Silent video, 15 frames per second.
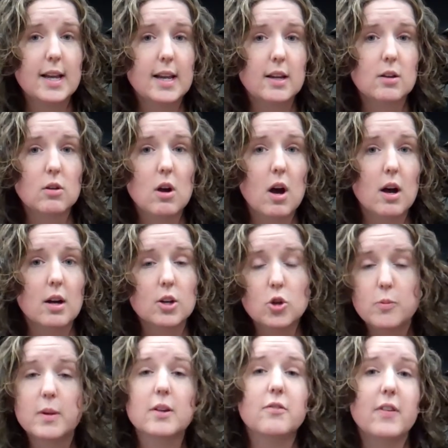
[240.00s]
a
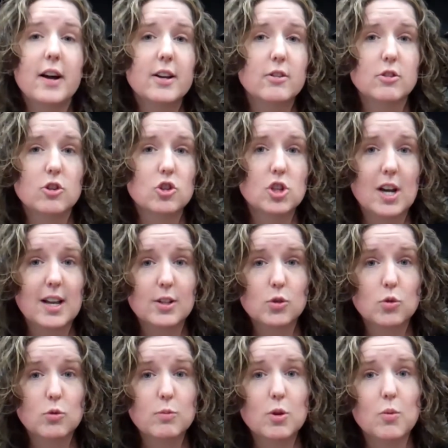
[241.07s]
humidifier in your
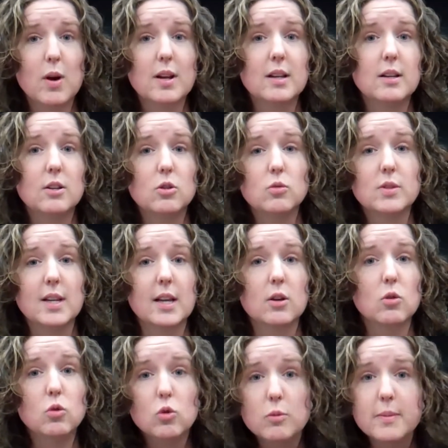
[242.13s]
child's room, you want to use a
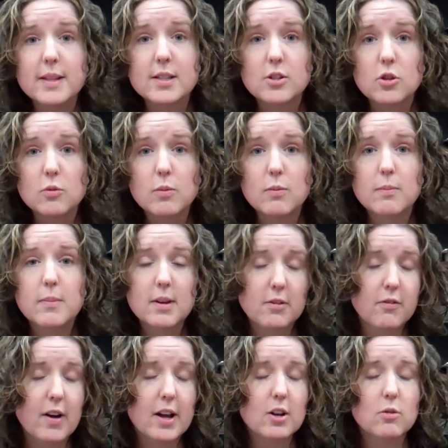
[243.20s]
cool mist
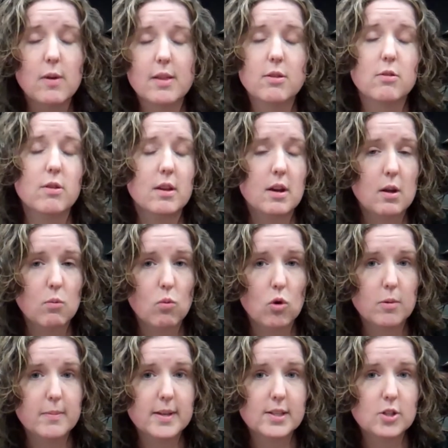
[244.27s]
humidifier rather than a
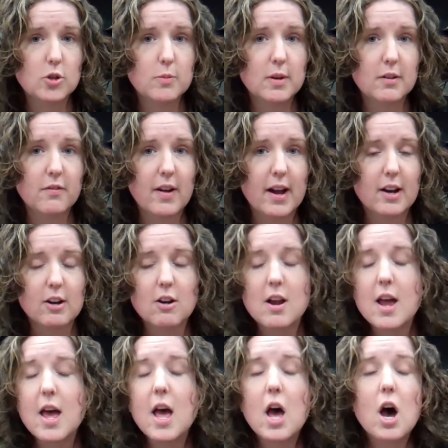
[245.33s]
warm mist humidifier.
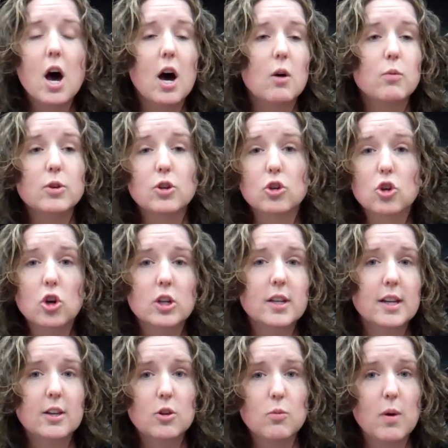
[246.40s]
When you're
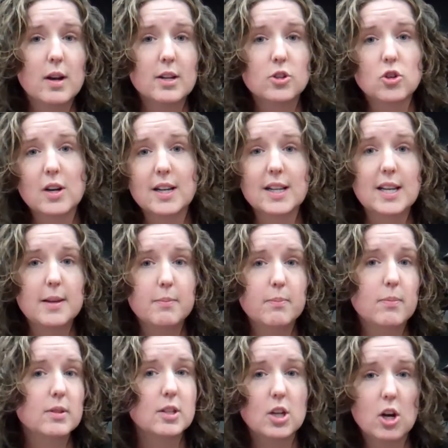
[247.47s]
cooking, you want to try to keep
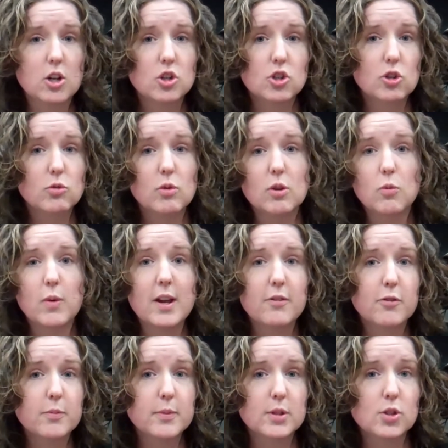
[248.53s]
young children away
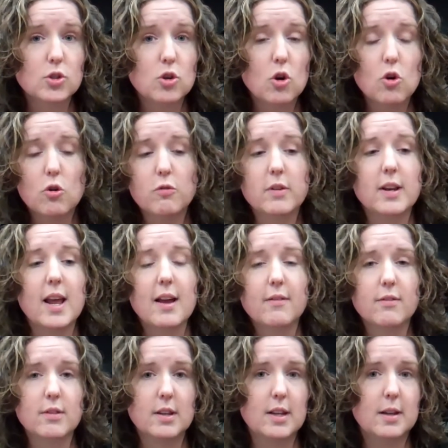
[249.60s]
from the stove and
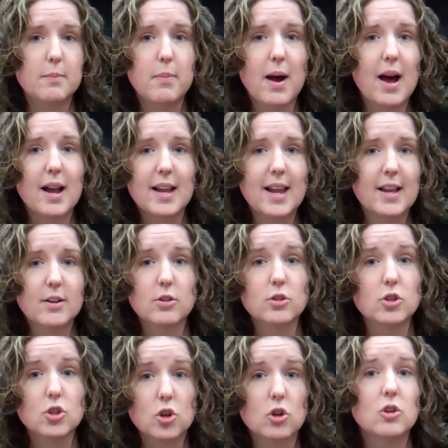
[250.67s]
have the pot
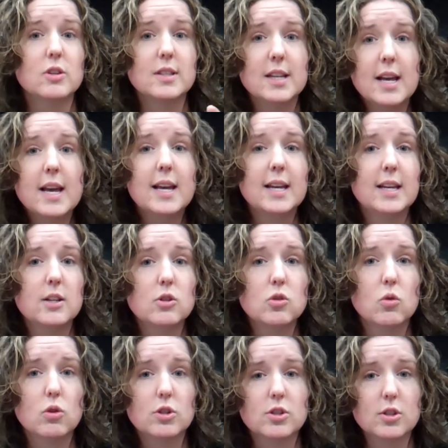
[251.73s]
handles turned in
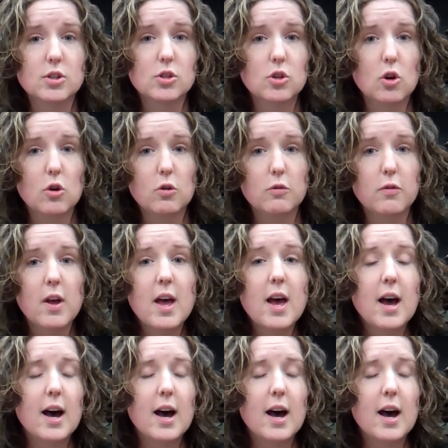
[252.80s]
towards the stove